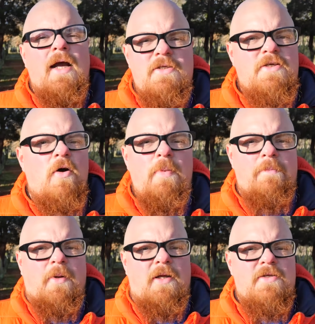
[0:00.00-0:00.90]
And so,
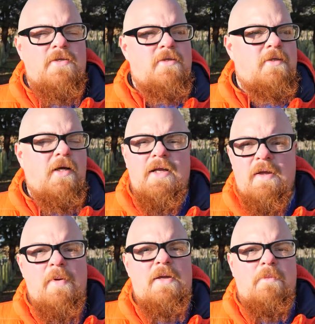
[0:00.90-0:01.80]
Bimblers,
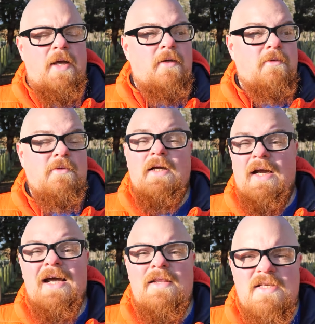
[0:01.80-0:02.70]
you meet me
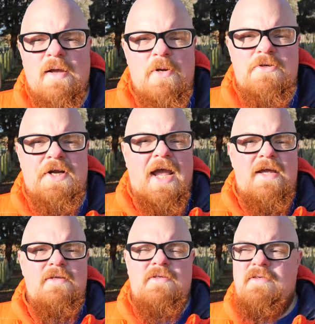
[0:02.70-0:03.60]
at the cemetery
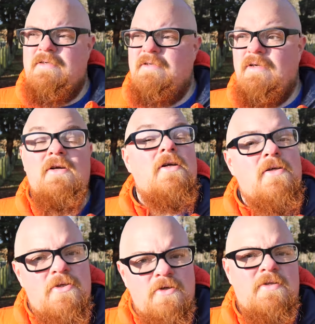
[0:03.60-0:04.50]
gates,
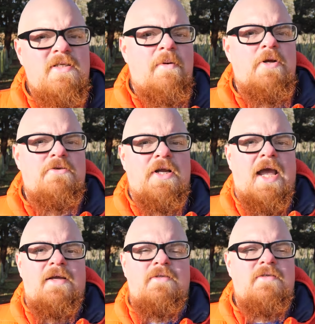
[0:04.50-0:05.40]
southern cemetery
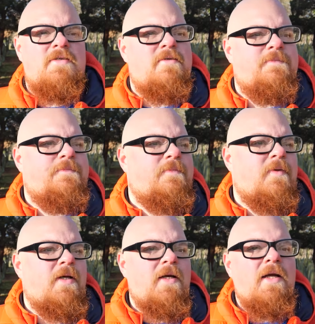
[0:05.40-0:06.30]
gates.
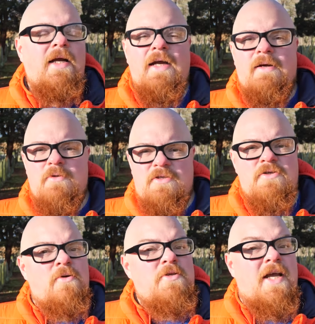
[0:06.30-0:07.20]
It was the
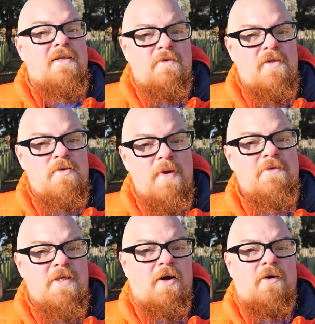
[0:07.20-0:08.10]
subject of the Smith
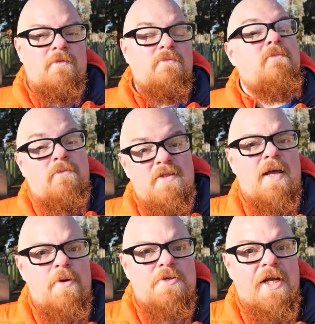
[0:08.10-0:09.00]
song,
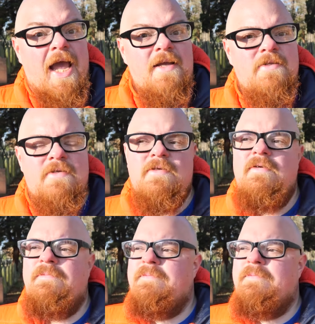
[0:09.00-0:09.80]
Cemetery Gates.